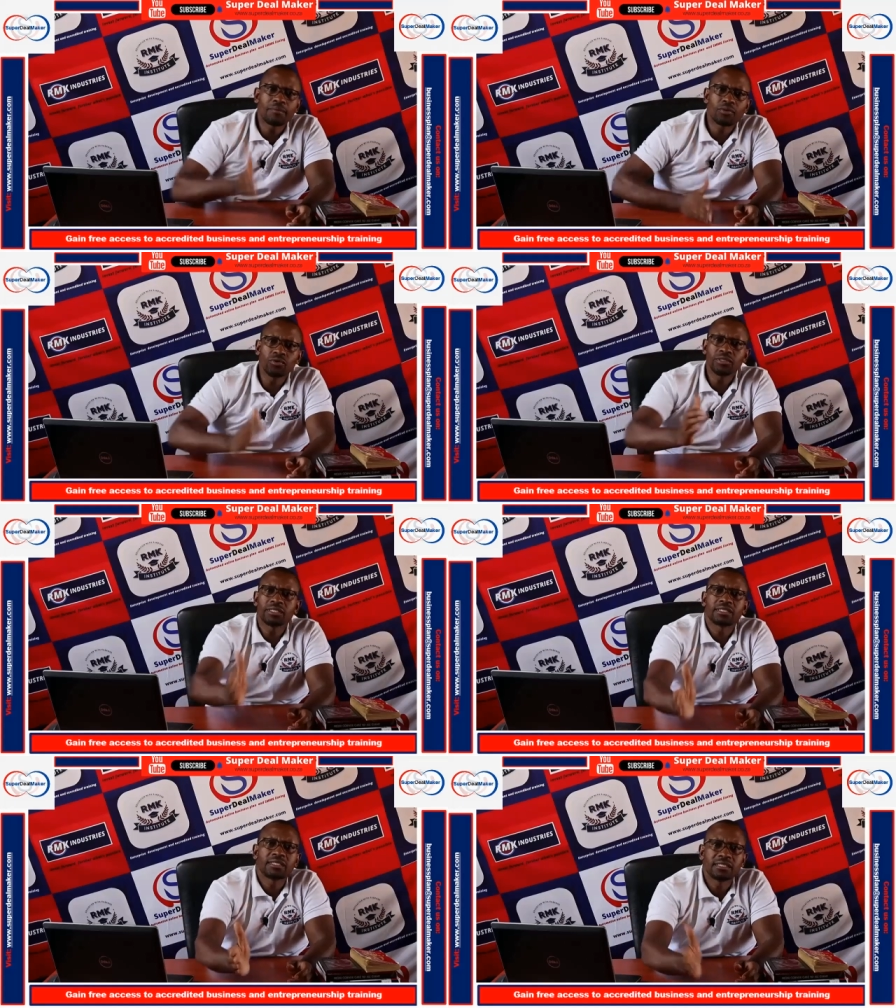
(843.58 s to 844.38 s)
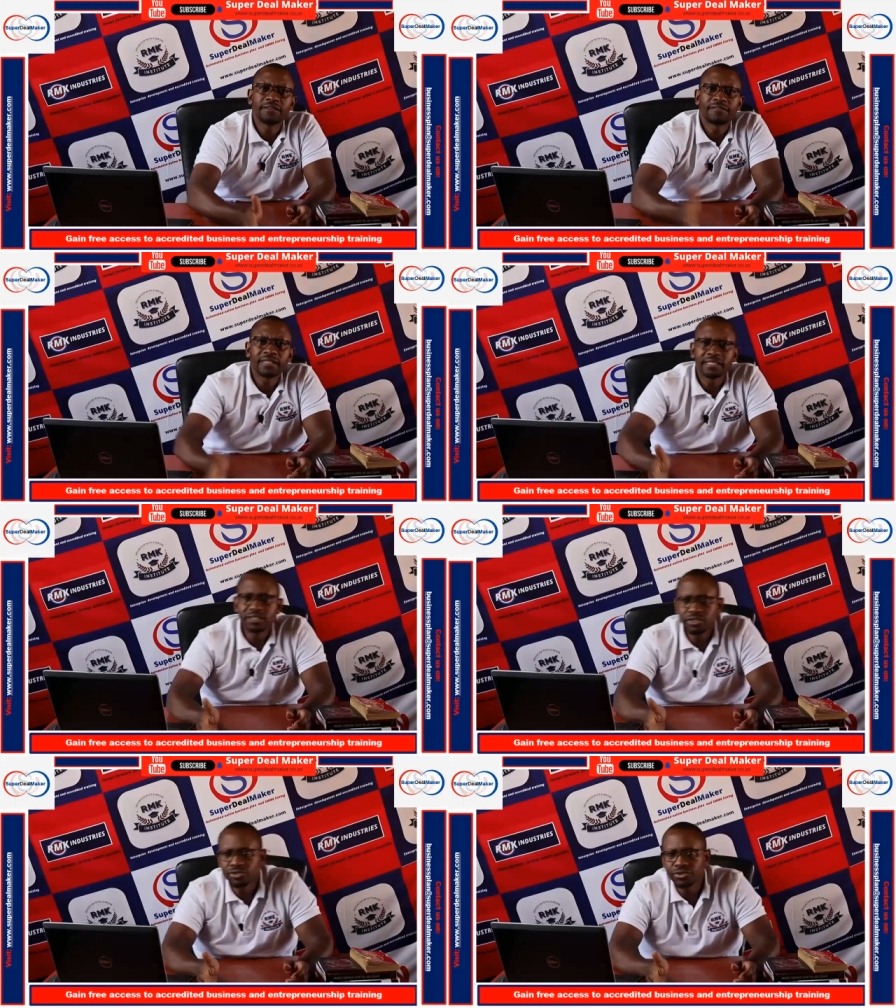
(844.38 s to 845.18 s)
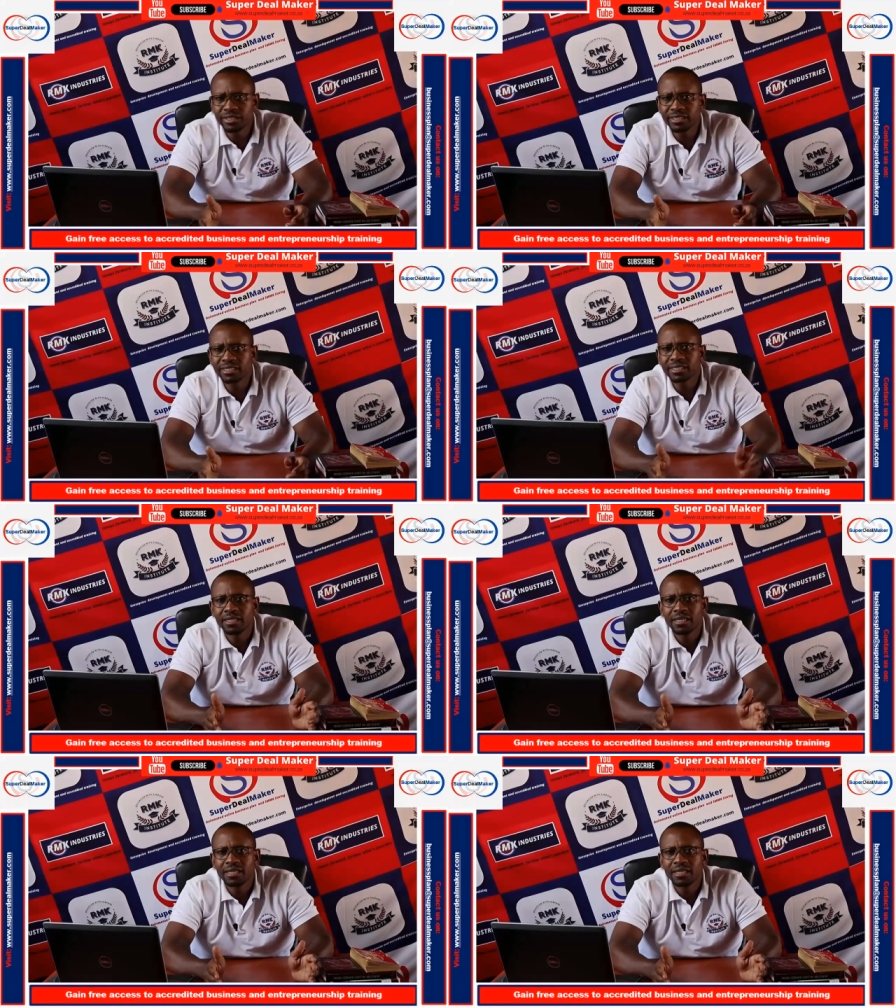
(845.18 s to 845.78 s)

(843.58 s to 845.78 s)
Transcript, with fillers: approach different institutions